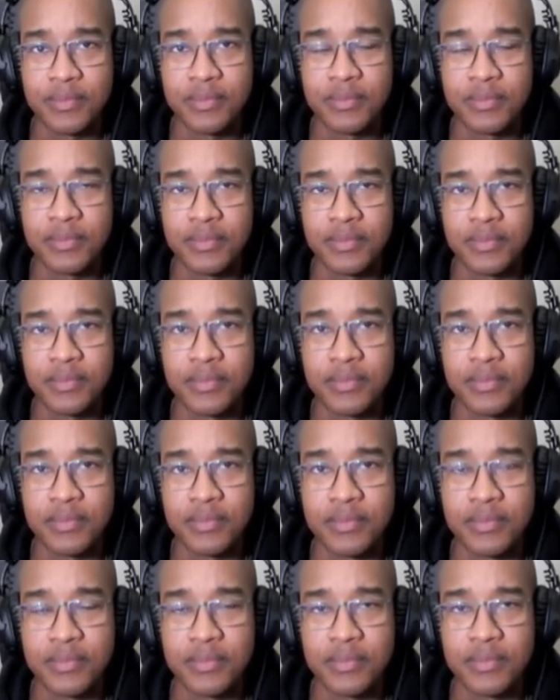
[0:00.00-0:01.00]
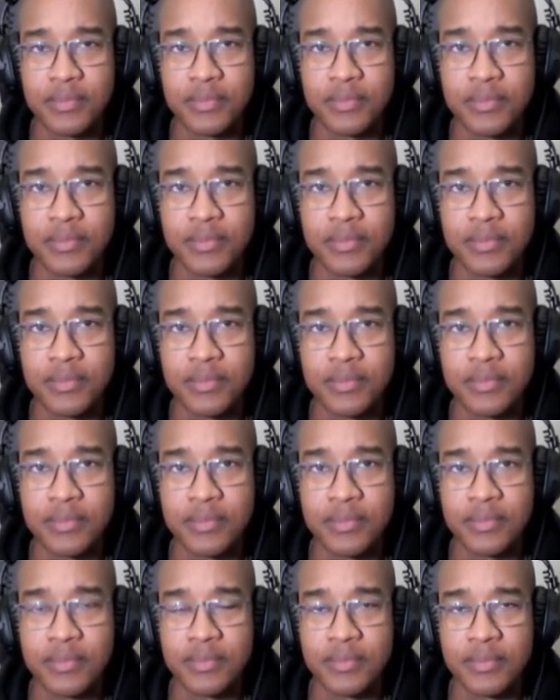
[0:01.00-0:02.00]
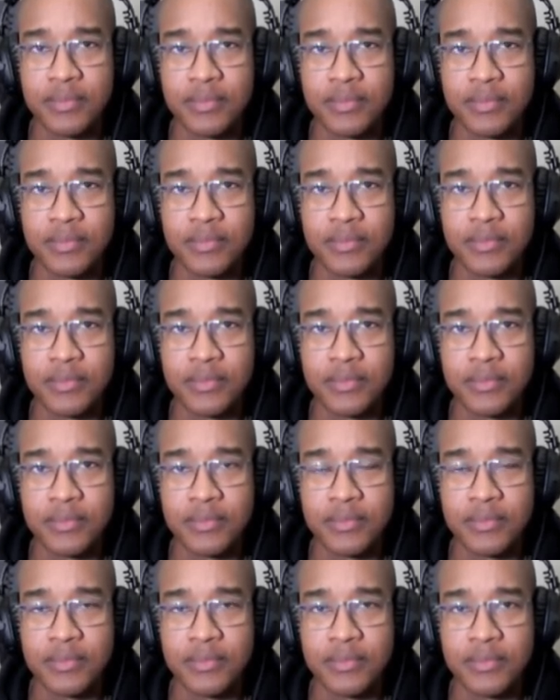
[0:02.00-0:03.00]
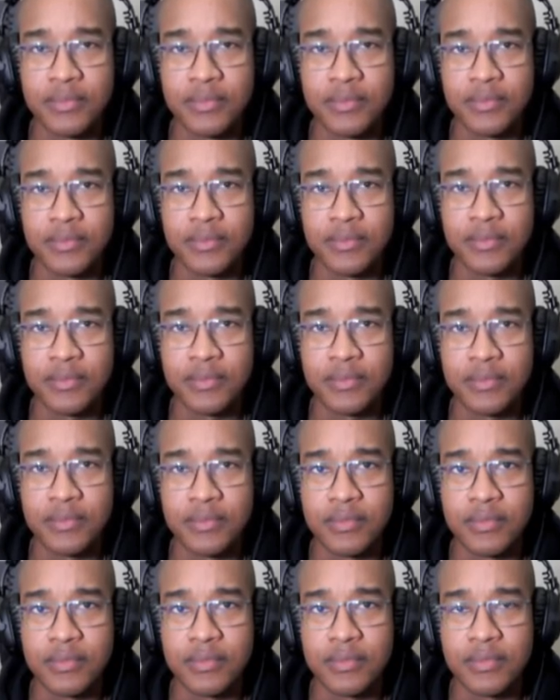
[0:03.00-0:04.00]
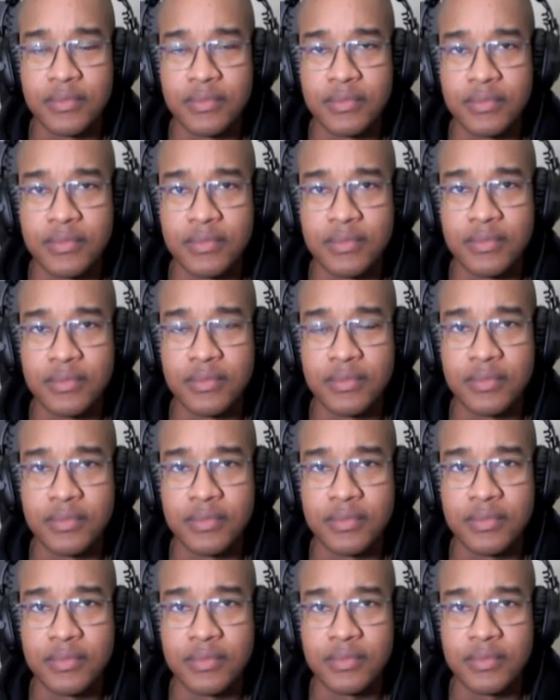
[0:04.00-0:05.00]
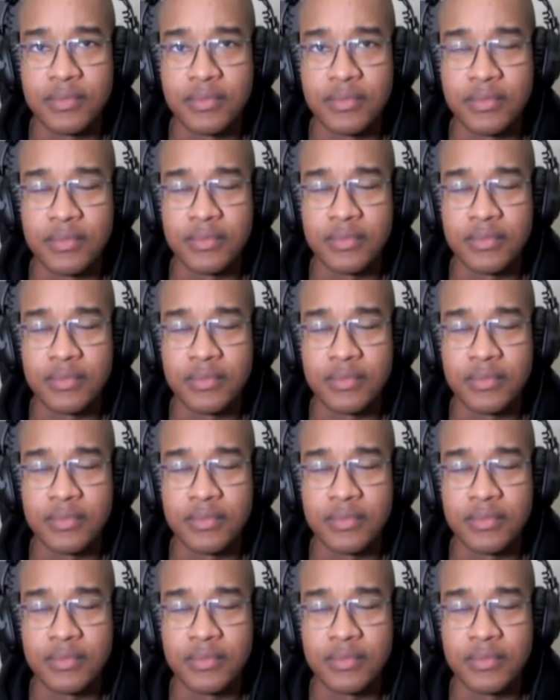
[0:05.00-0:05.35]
This person isn't speaking.